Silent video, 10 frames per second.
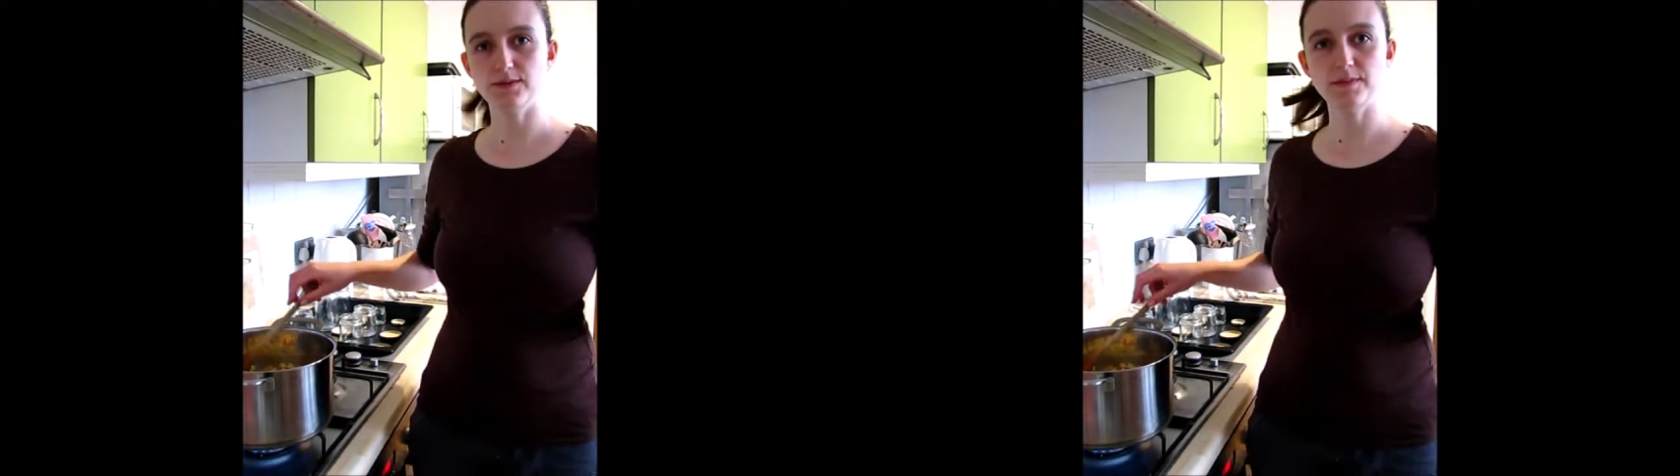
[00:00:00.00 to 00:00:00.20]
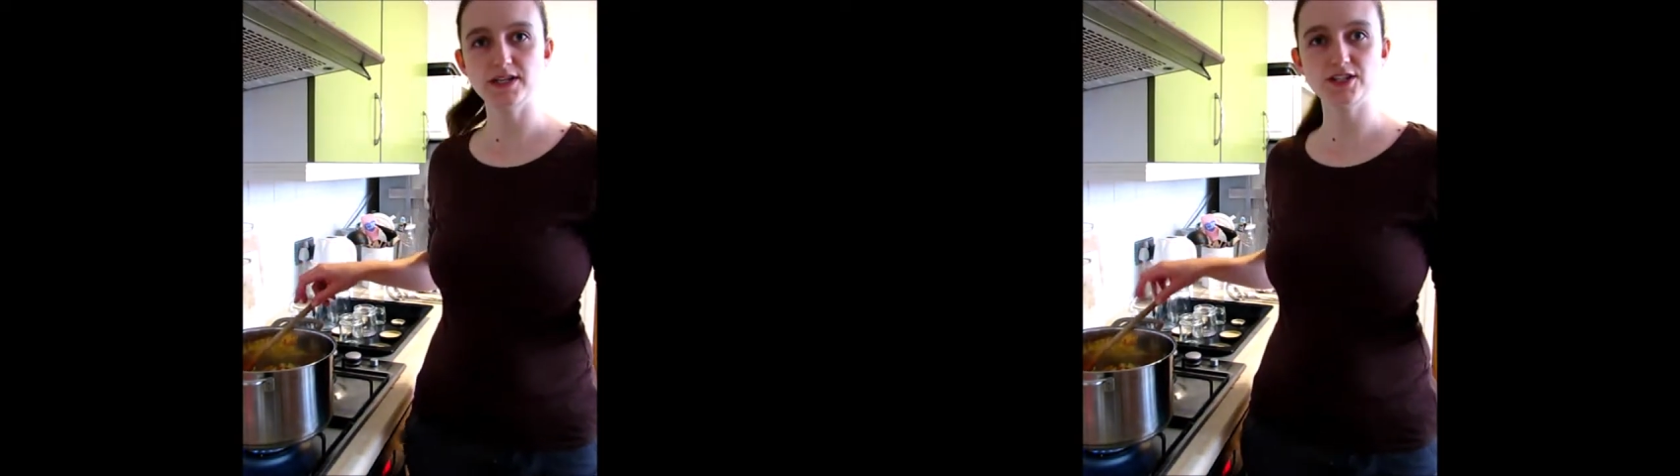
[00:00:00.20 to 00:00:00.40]

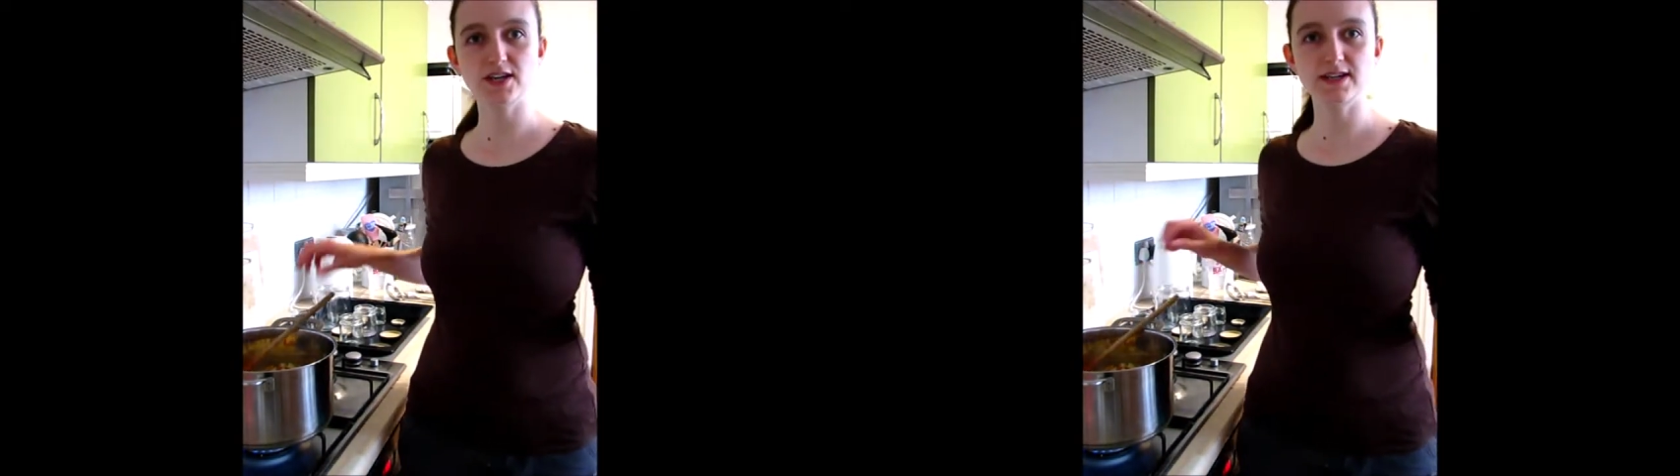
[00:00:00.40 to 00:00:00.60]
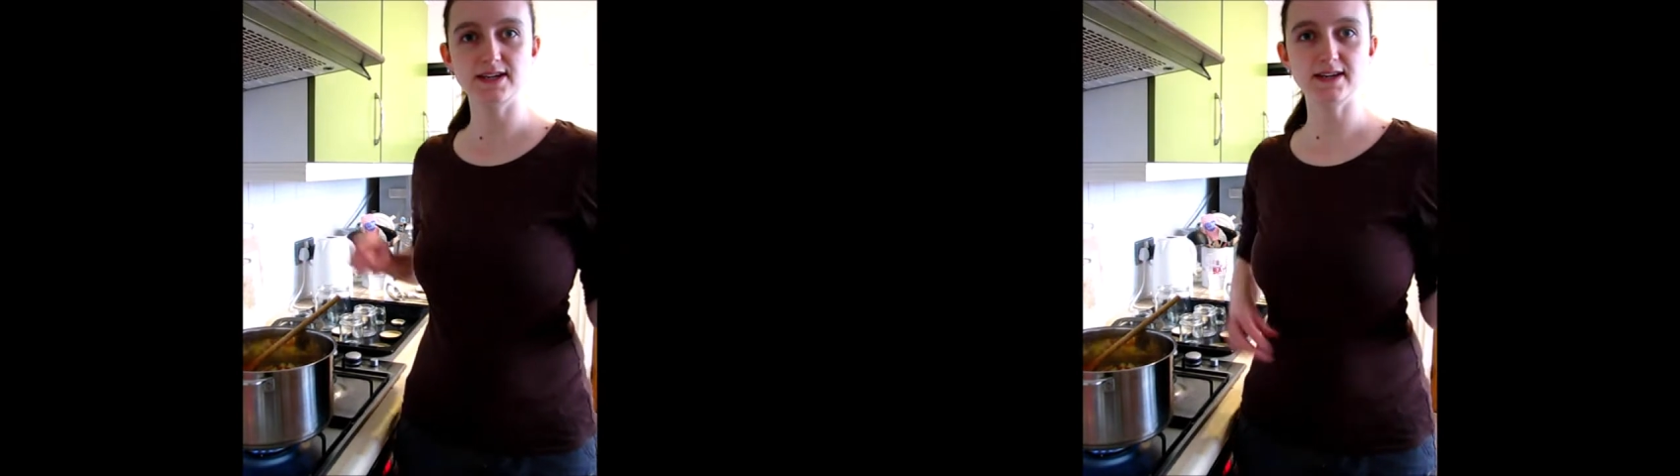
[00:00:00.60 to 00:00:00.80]
my
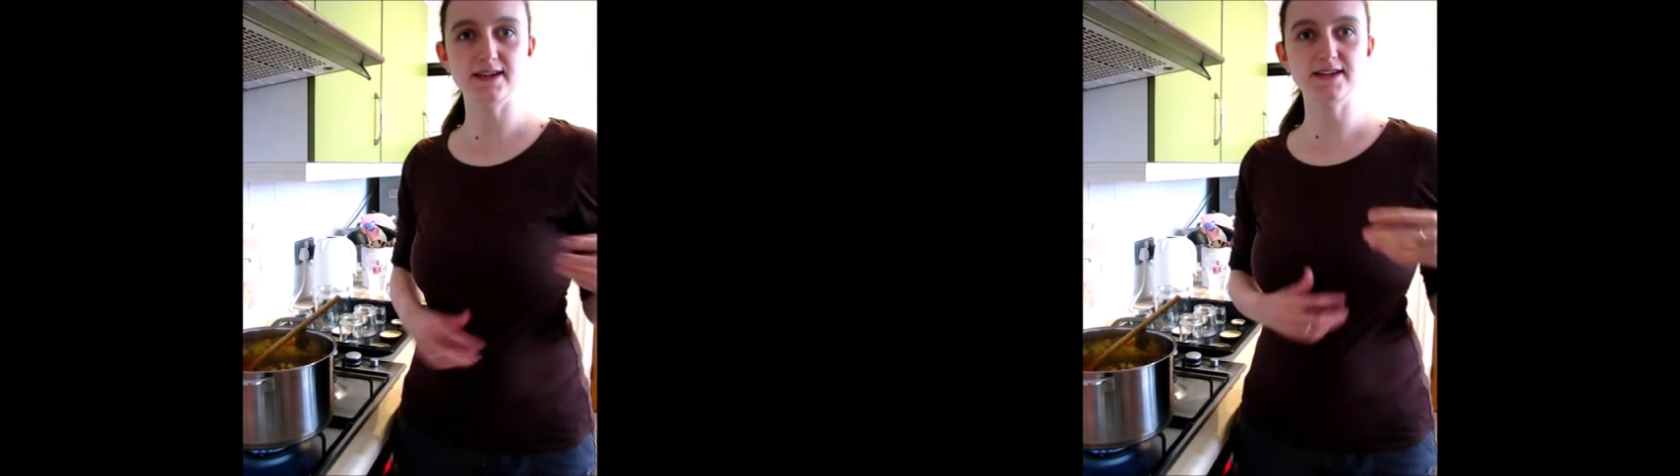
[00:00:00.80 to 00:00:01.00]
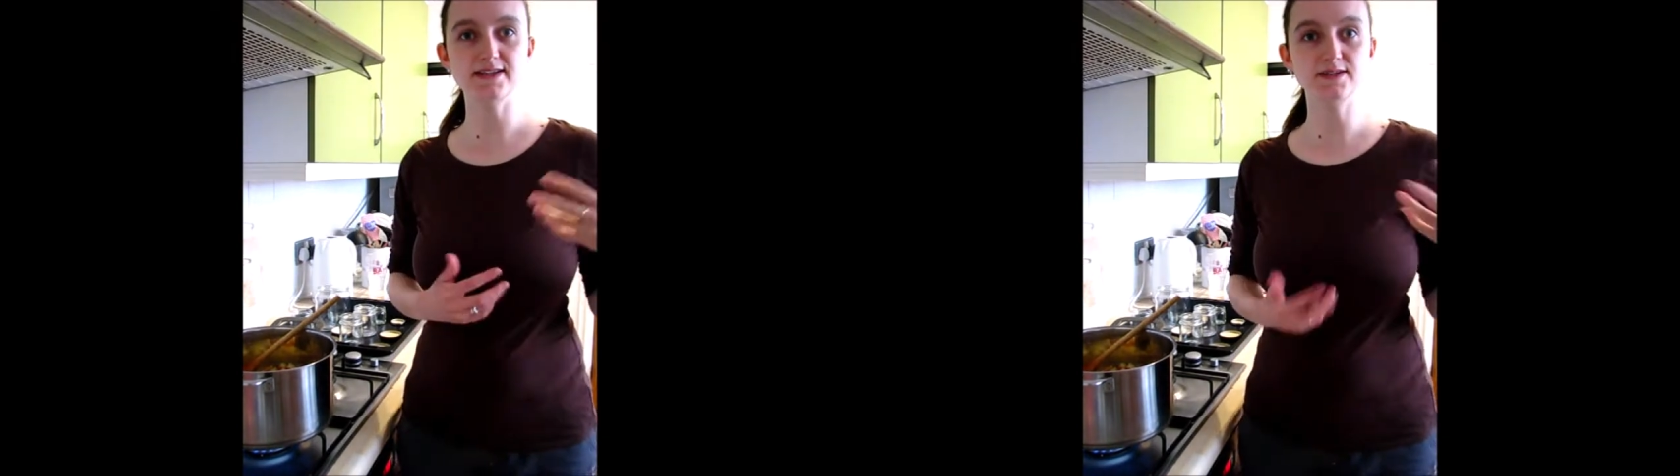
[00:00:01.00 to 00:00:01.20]
chutney
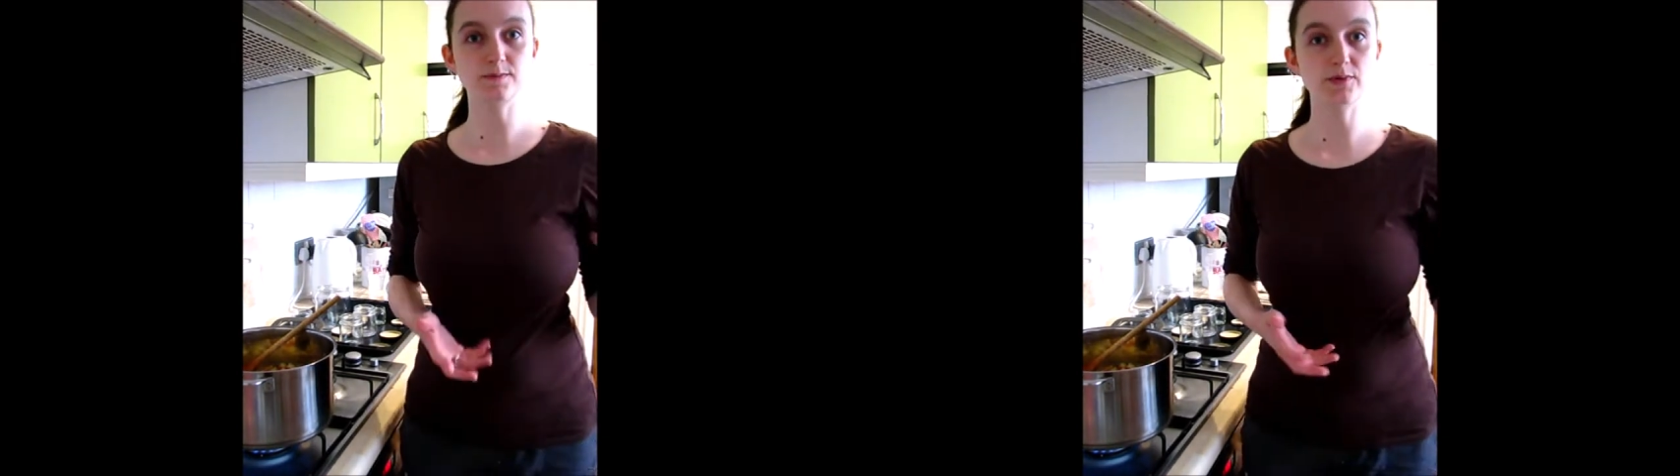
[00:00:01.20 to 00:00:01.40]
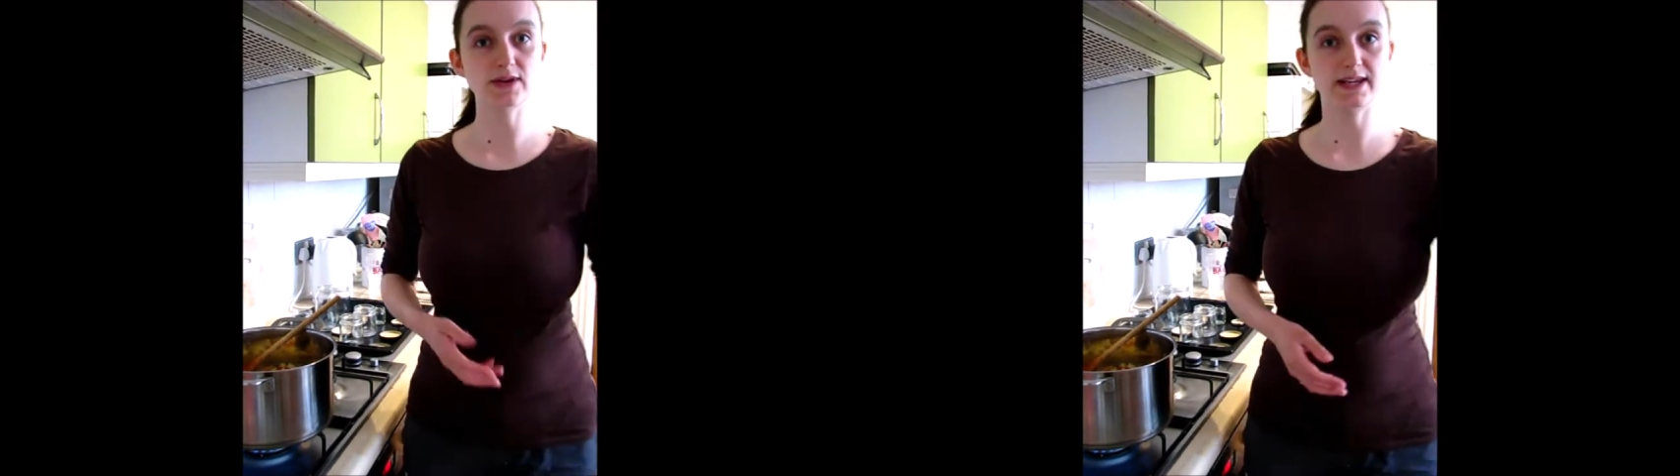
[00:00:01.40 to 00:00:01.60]
is
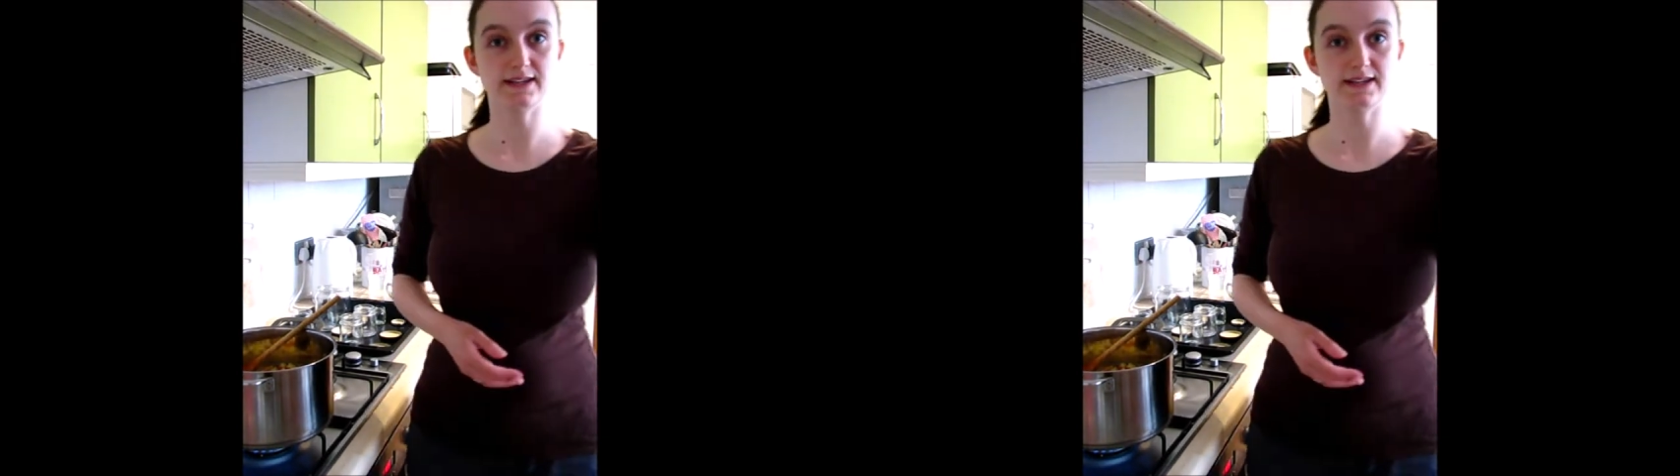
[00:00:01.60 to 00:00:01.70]
boiling